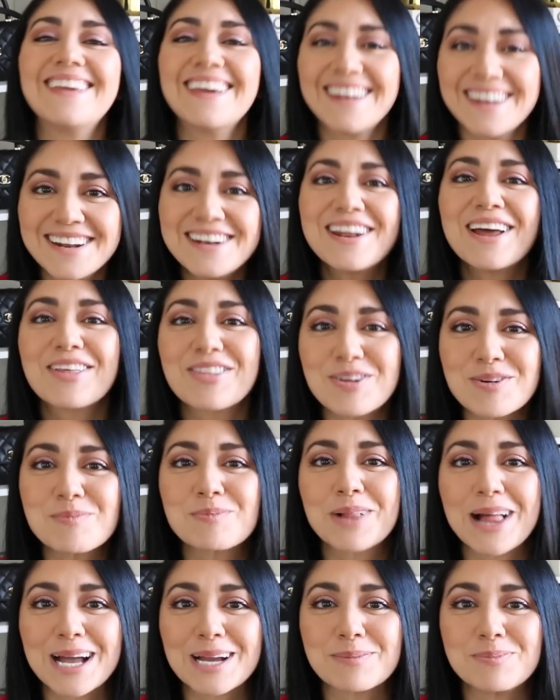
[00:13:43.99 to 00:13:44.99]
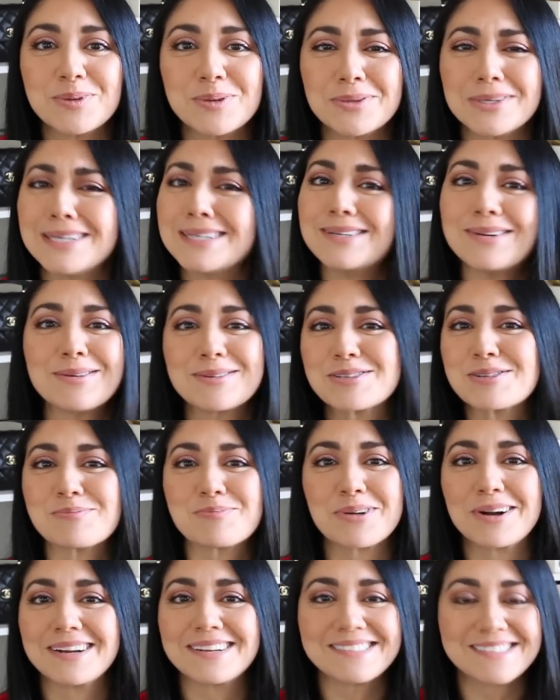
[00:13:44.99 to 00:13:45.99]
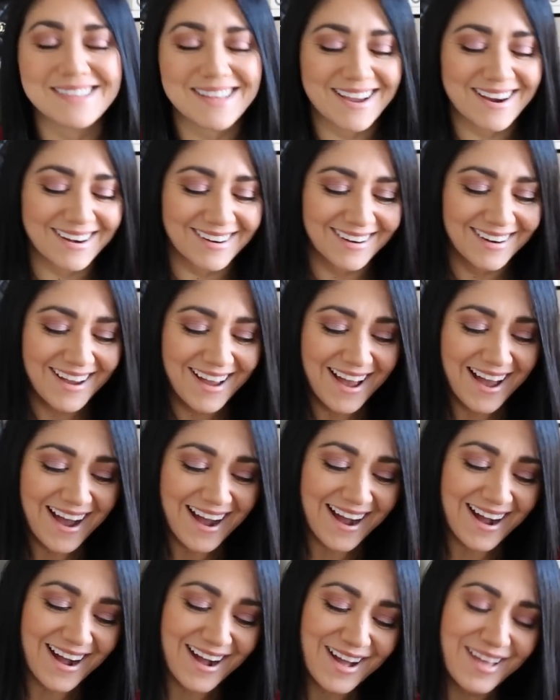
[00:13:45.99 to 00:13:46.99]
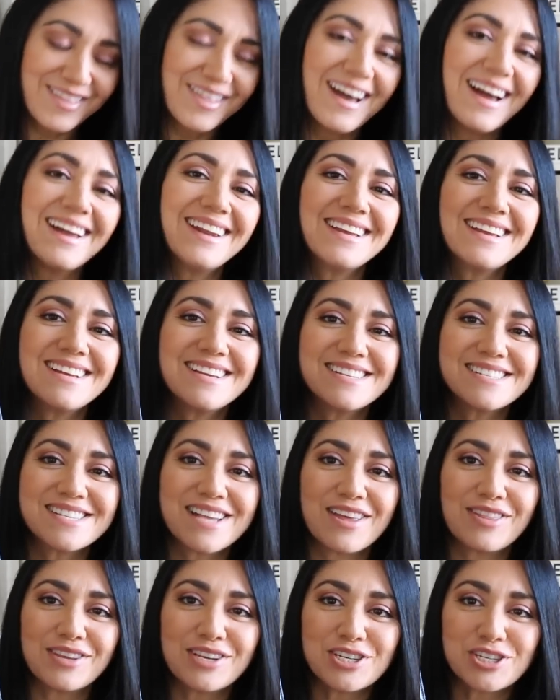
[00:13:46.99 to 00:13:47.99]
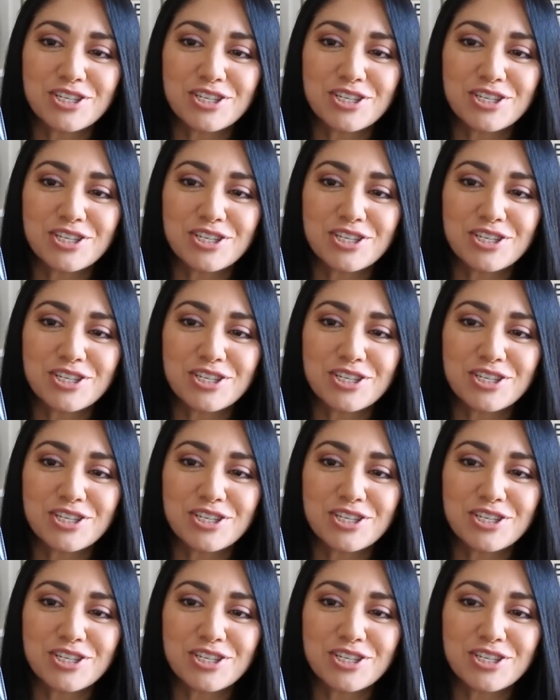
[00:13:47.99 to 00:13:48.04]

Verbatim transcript: yet another Black Beauty. No surprise there. Uh, that is the